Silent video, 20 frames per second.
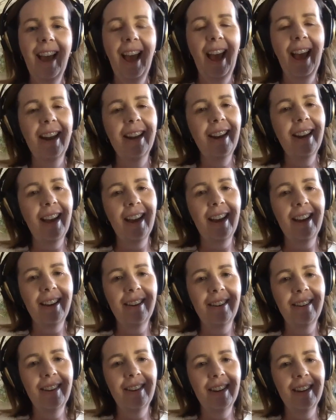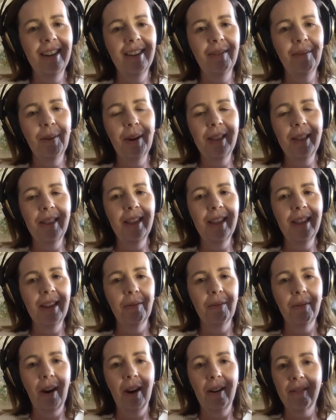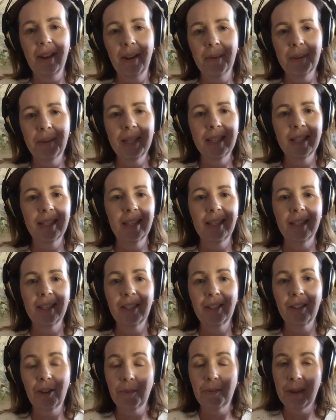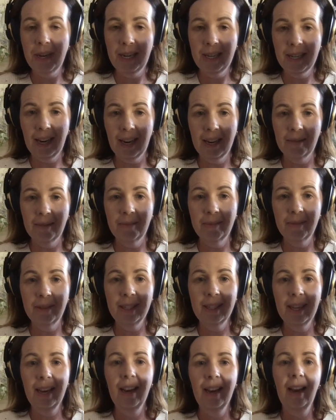And now one that our family has done so many times,